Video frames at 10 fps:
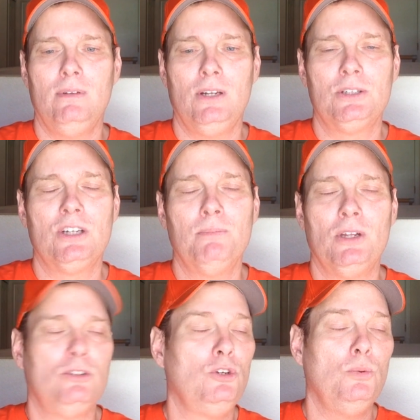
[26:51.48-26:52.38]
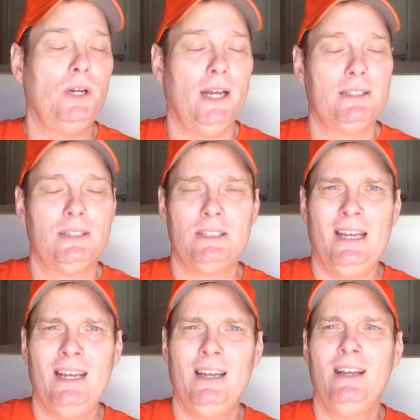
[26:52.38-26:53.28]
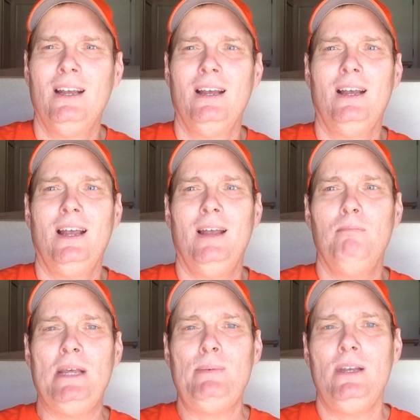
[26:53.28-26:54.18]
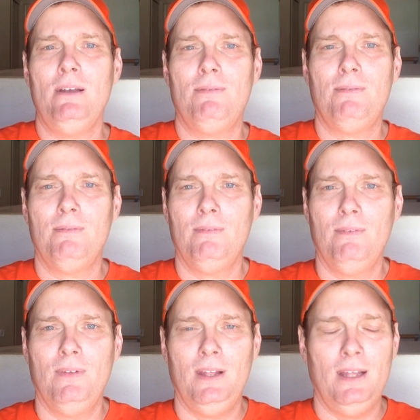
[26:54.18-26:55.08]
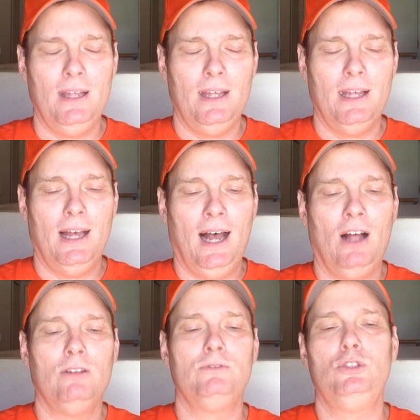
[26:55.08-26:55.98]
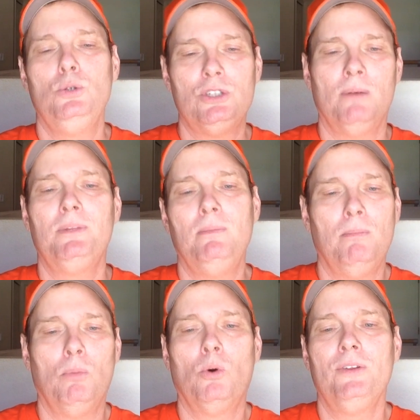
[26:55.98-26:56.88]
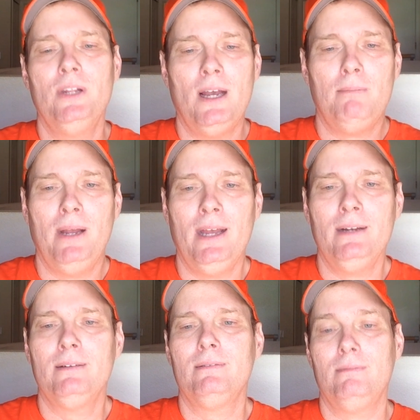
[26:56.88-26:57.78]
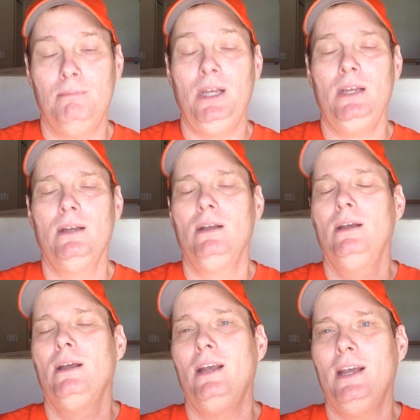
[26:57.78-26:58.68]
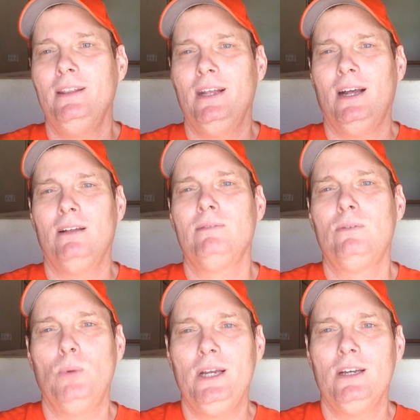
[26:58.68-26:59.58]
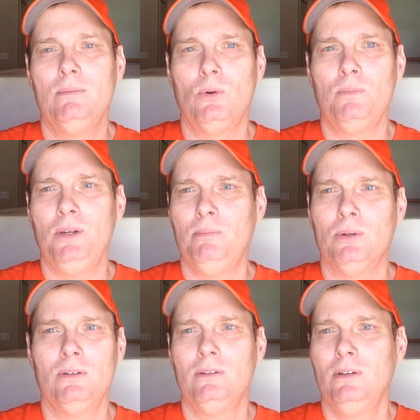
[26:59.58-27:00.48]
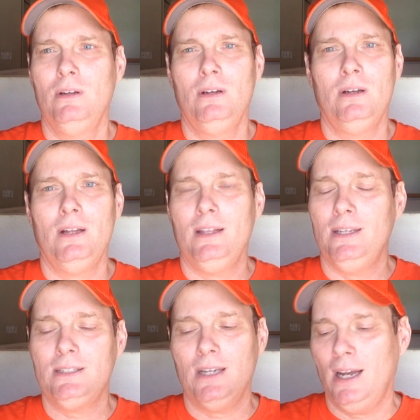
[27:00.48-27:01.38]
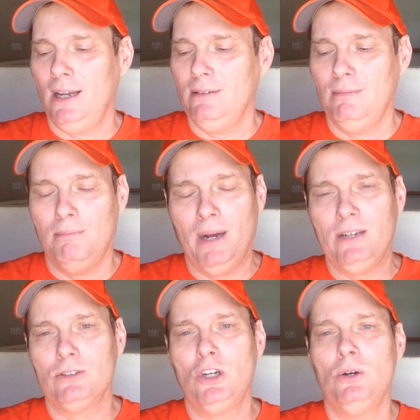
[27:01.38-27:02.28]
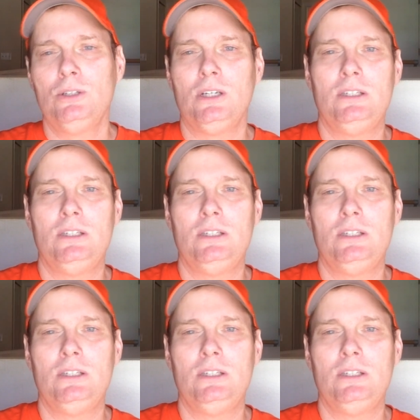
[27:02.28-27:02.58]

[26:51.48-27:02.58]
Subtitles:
there's something to what he has to say. And maybe if I'll do something more than that man, me, and then I'll wake up more people. This guy, Michael Tokes,